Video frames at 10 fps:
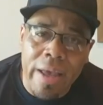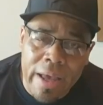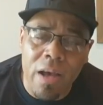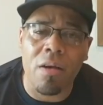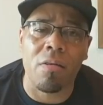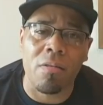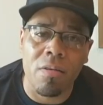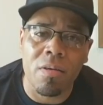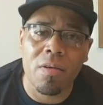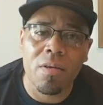now,
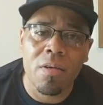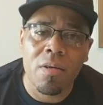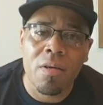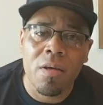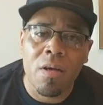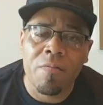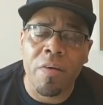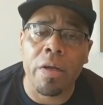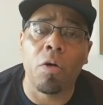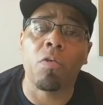
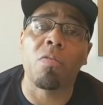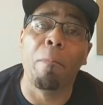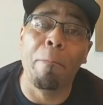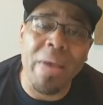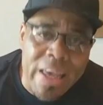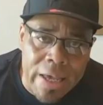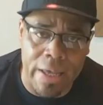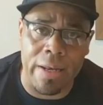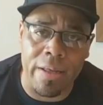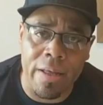for those
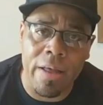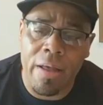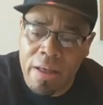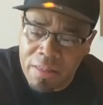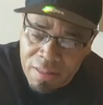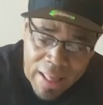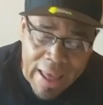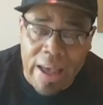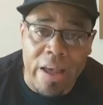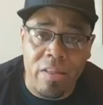men
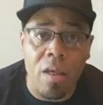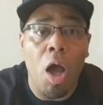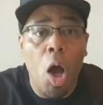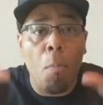slash